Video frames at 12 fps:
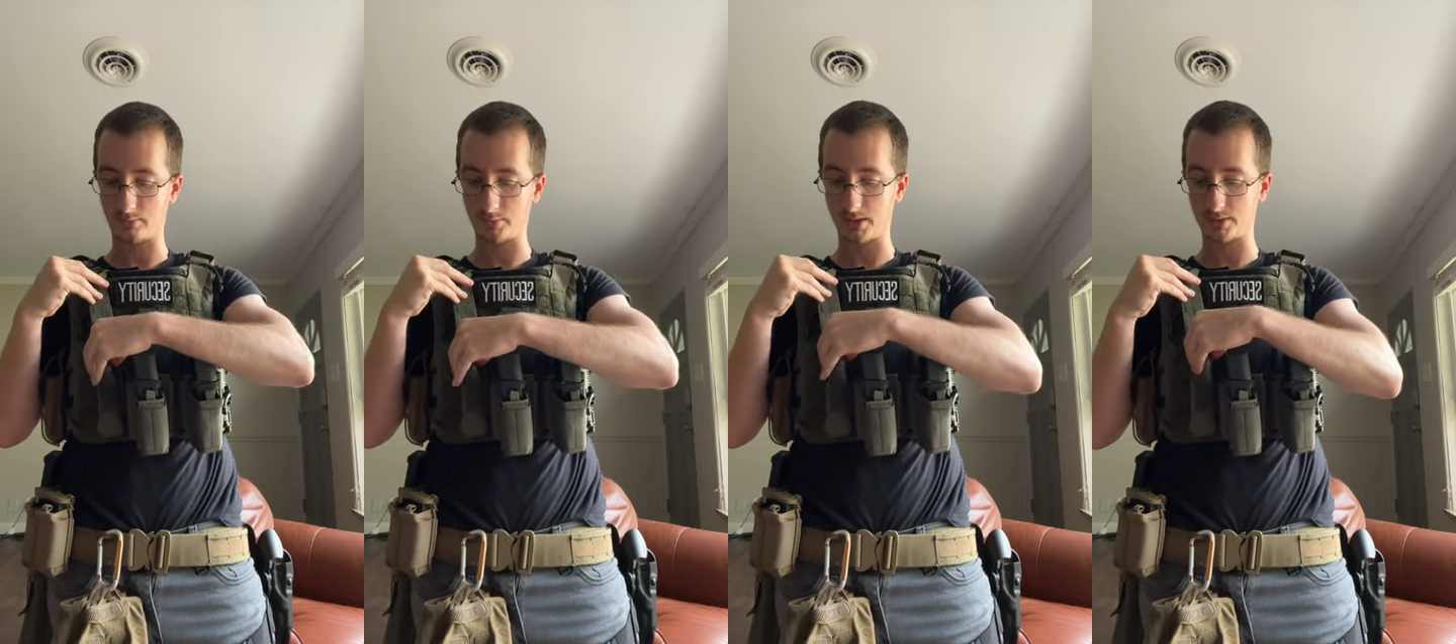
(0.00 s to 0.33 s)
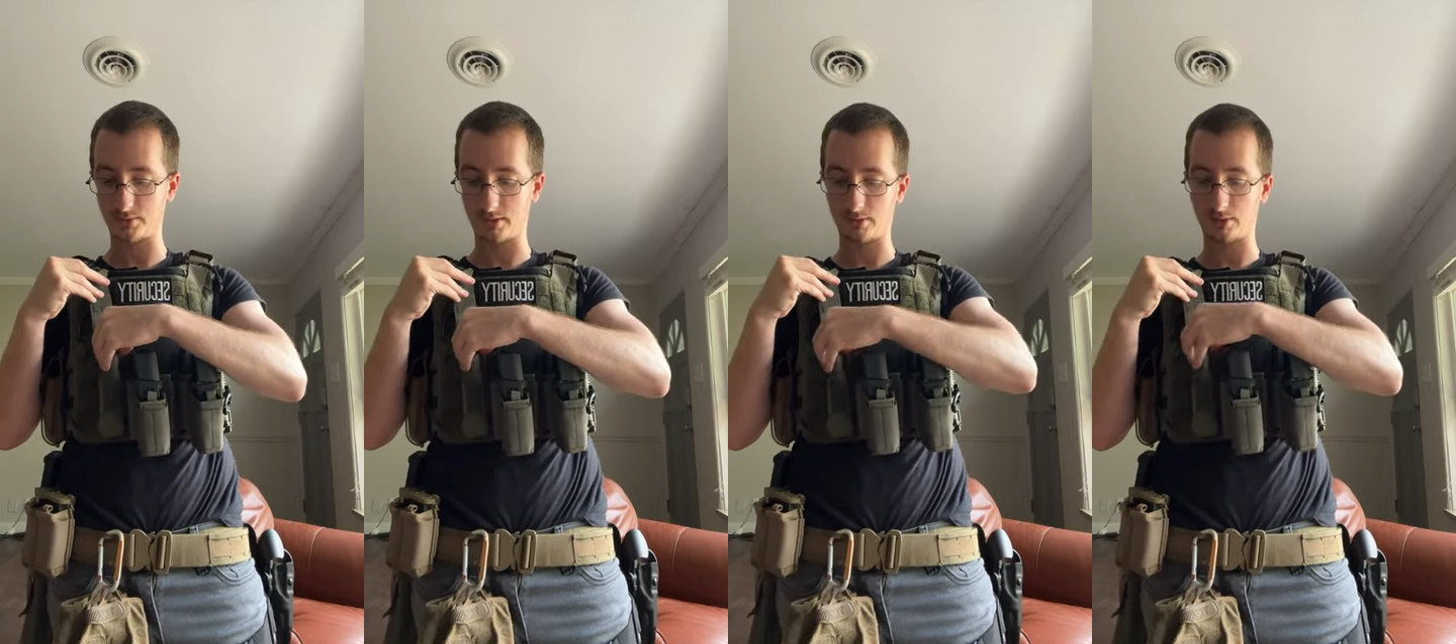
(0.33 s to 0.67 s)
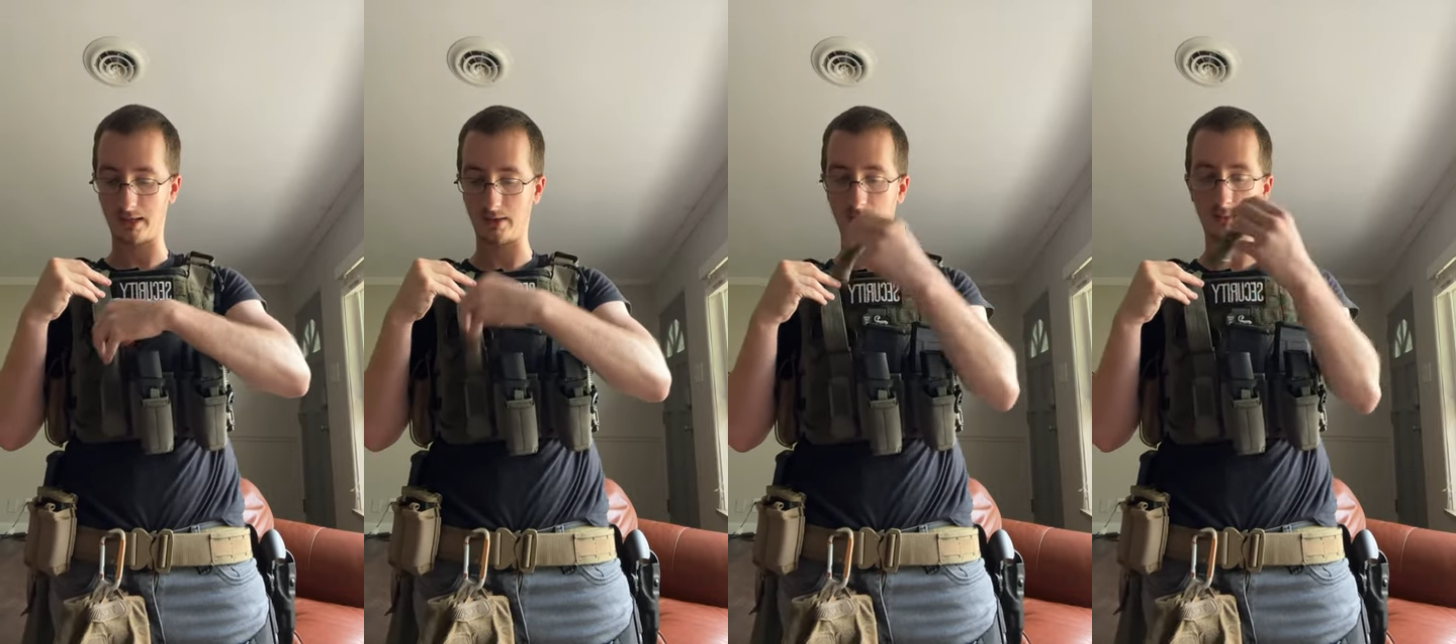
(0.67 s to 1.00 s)
them yet, so I don't
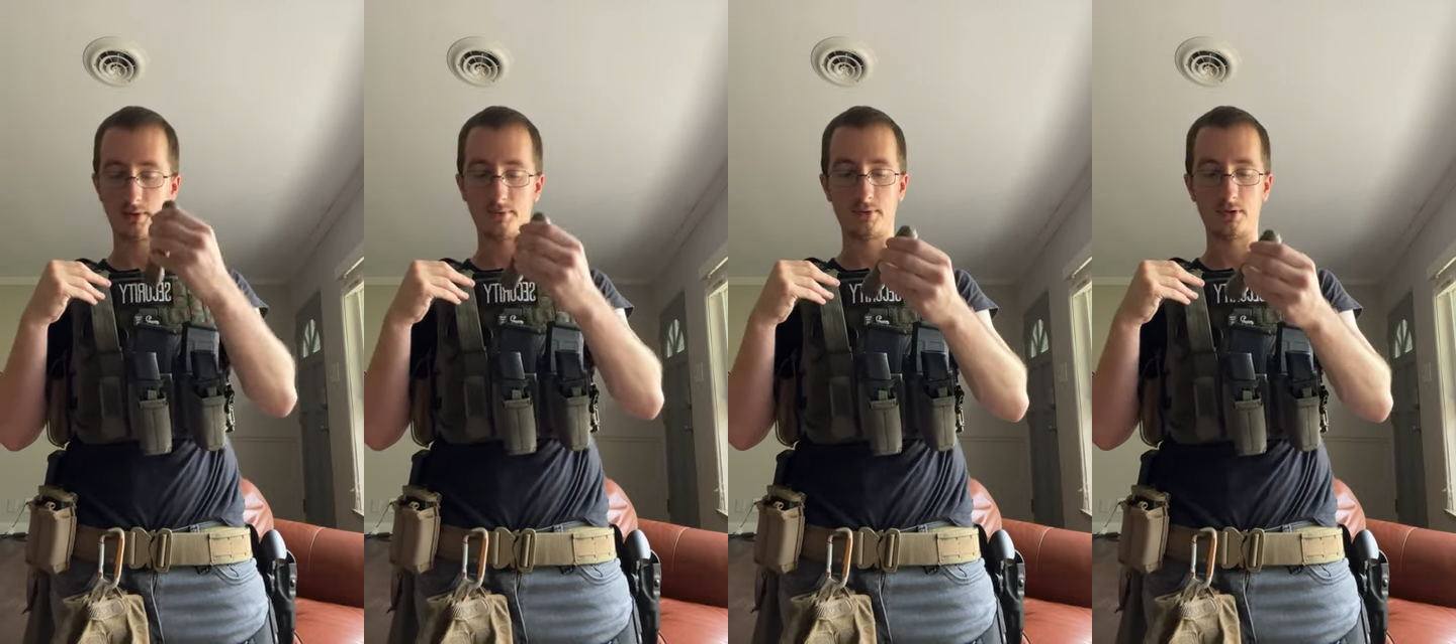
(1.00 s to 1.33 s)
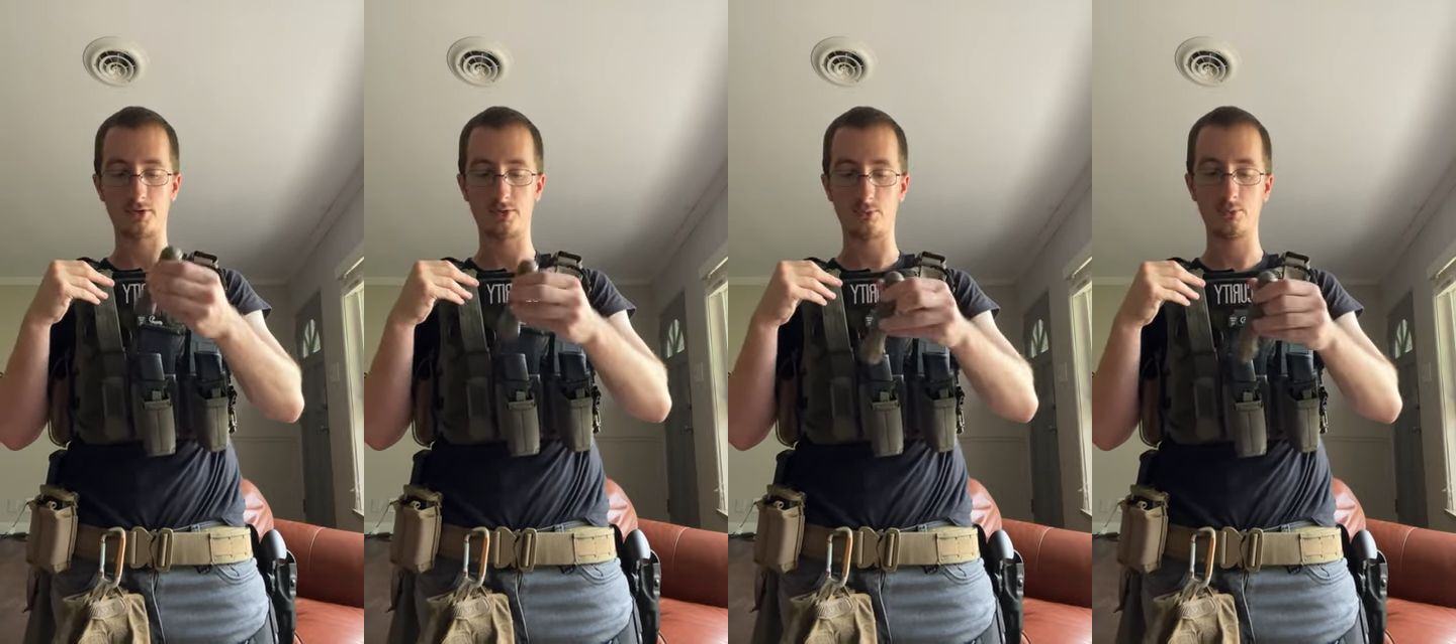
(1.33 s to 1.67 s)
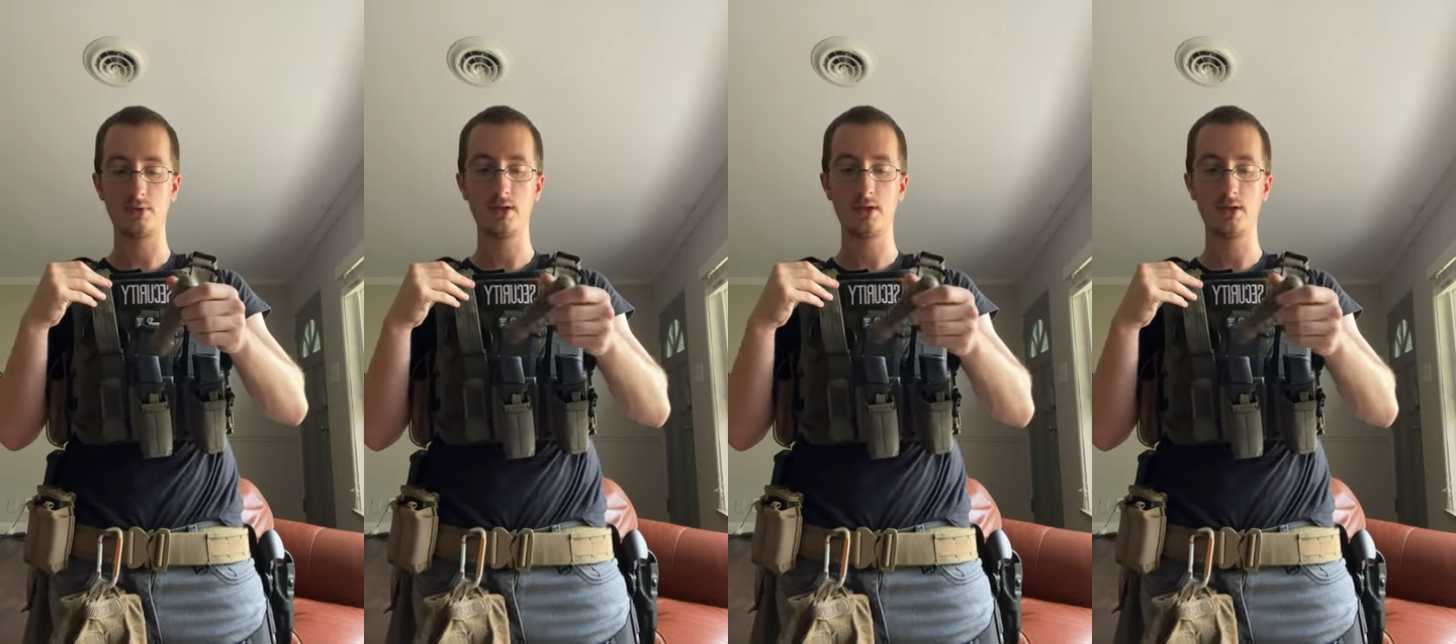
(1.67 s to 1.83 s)
know how they function.